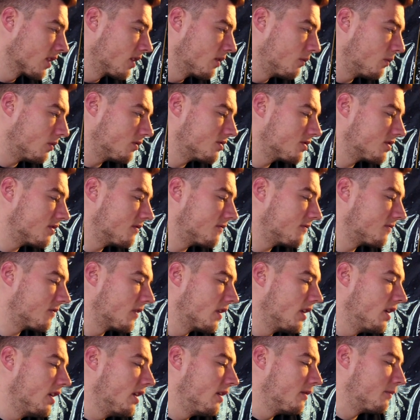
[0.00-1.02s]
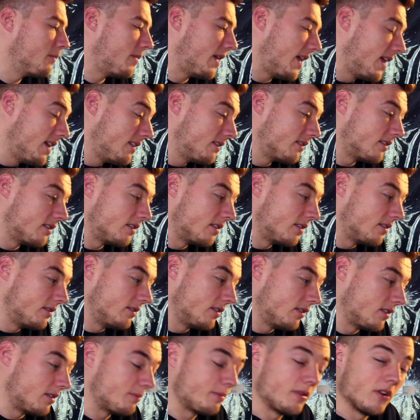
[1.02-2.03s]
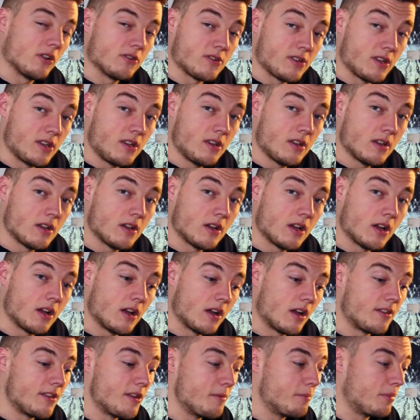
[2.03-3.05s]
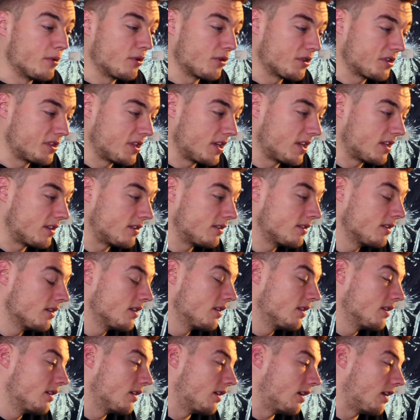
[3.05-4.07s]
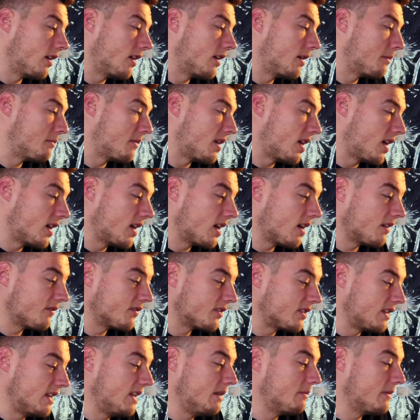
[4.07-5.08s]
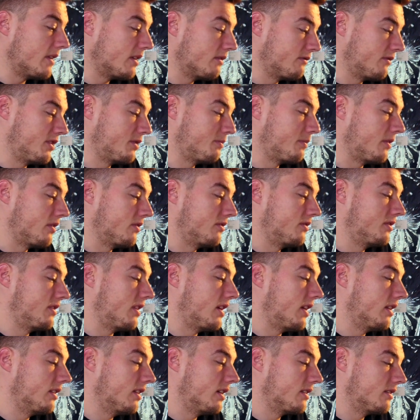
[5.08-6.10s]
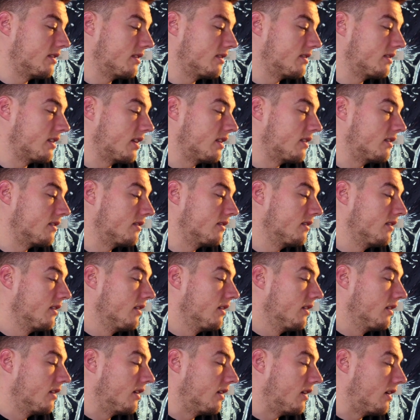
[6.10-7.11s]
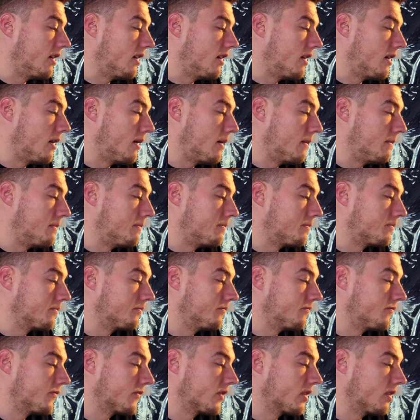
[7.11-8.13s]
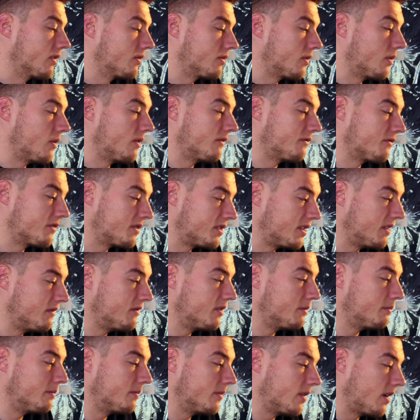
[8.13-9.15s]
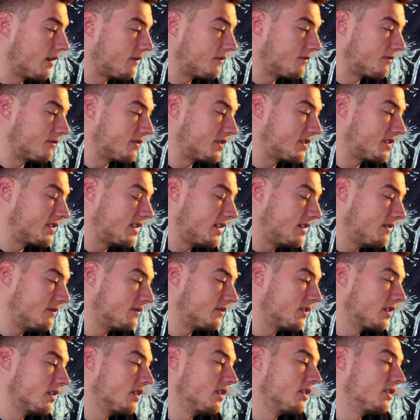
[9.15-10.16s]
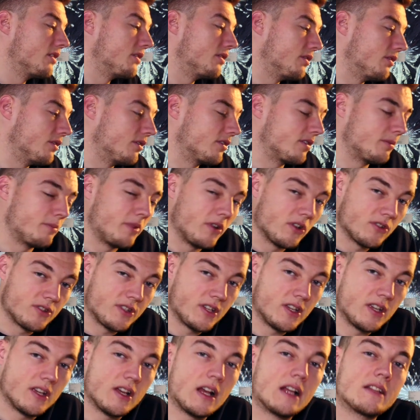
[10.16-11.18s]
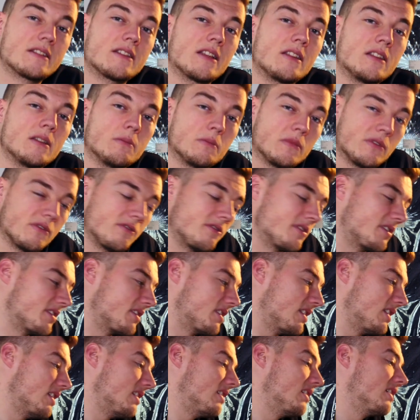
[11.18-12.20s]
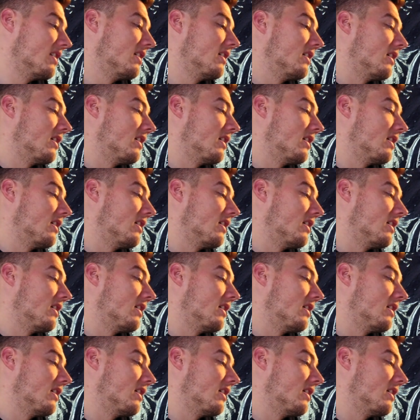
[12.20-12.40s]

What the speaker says: Once they've paid the deposit and they're booked in, I have an email response that I like to send. So I've received your deposit, I send them a receipt.